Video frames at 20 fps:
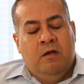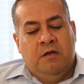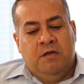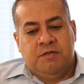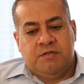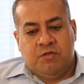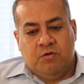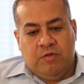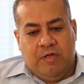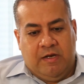
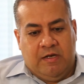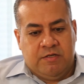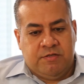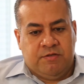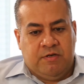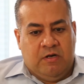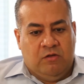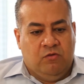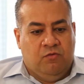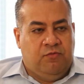So the
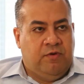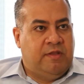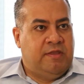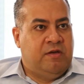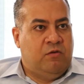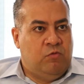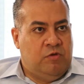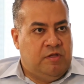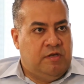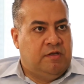last round of
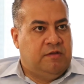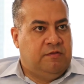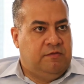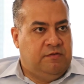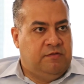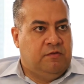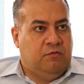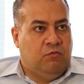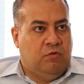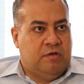funding we did
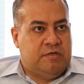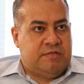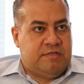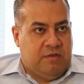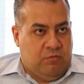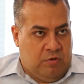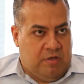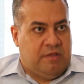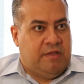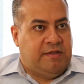was
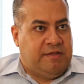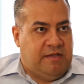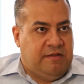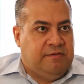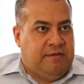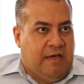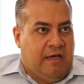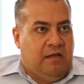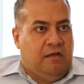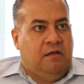the one that
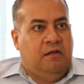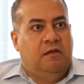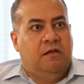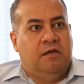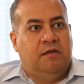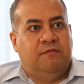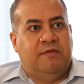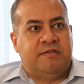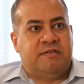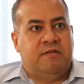Intel
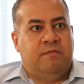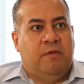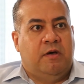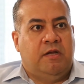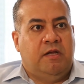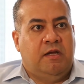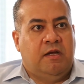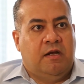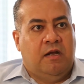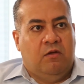invested
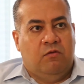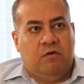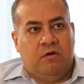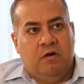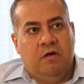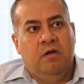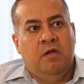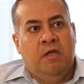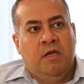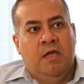money in
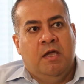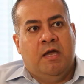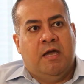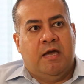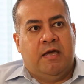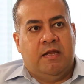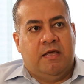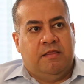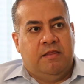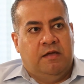Cloudera.
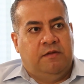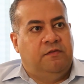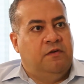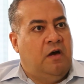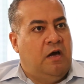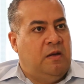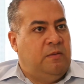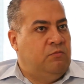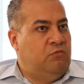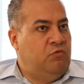And at that
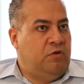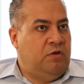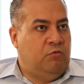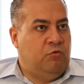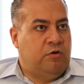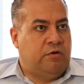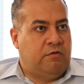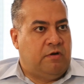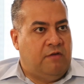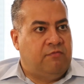time, we
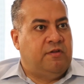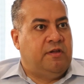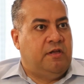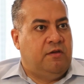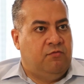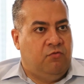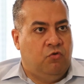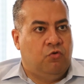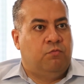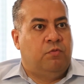were roughly
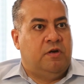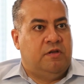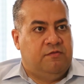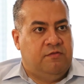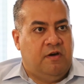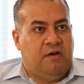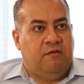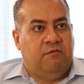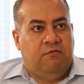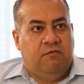
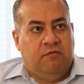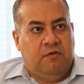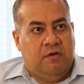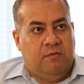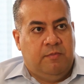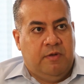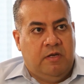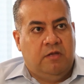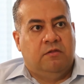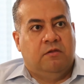
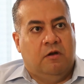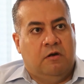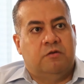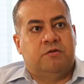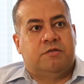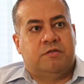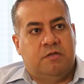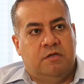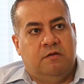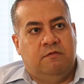$4.5 billion
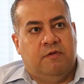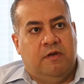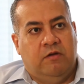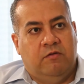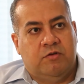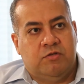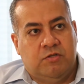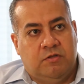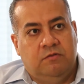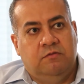in
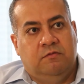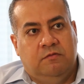valuation.